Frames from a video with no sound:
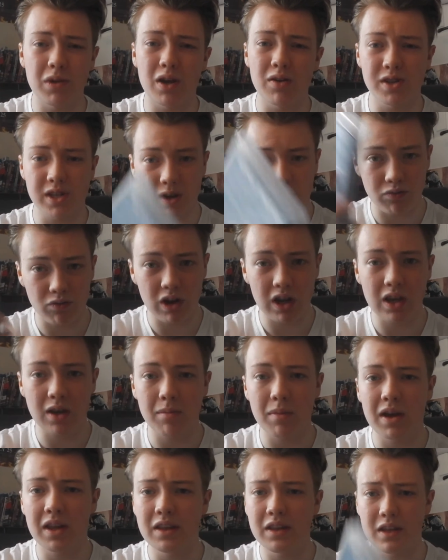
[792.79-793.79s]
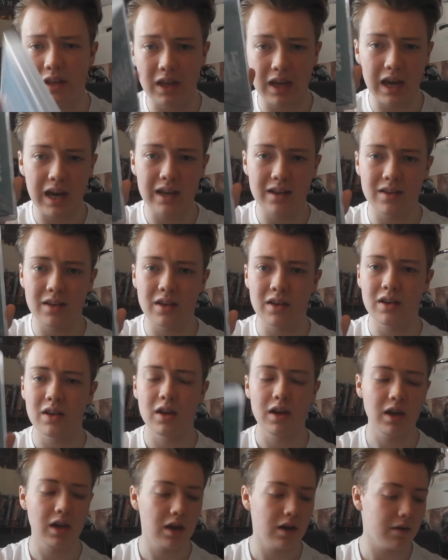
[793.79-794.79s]
so I'd recommend that you get it
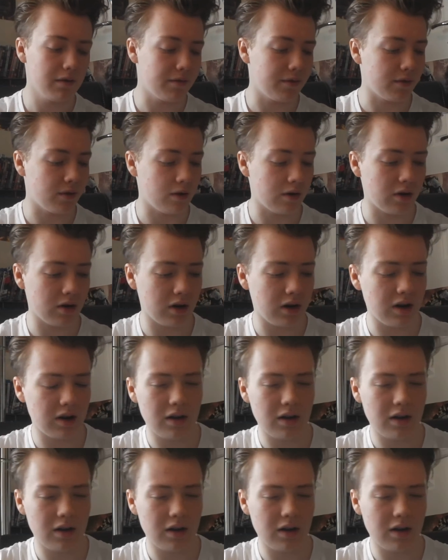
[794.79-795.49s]
for